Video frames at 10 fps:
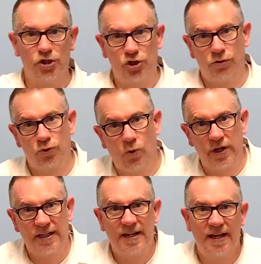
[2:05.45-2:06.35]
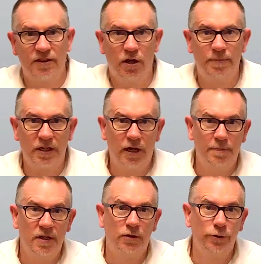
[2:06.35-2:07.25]
June 29th, I'll be
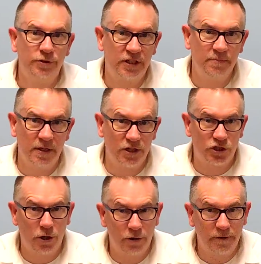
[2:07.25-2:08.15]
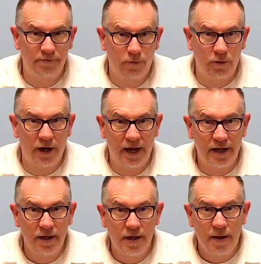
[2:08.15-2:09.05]
up in Lutzen, Minnesota for a
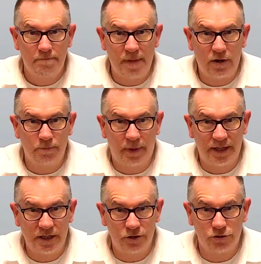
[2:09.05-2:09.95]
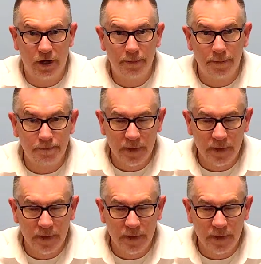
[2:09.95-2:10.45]
mountain biking trip.